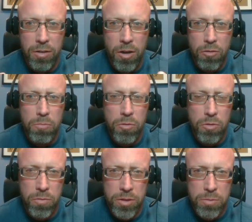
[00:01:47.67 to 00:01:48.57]
on
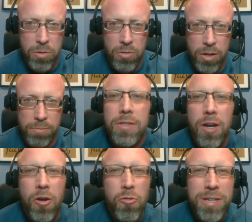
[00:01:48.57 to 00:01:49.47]
board with this program.
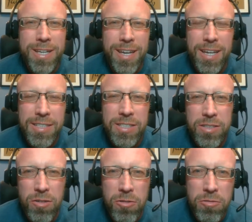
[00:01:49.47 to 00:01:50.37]
Okay,
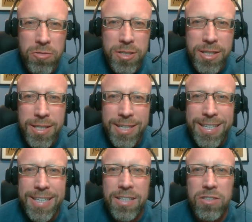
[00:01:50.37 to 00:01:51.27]
so the
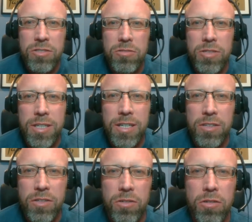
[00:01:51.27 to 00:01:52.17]
key to
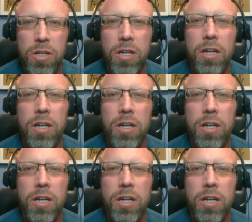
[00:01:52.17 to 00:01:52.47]
getting your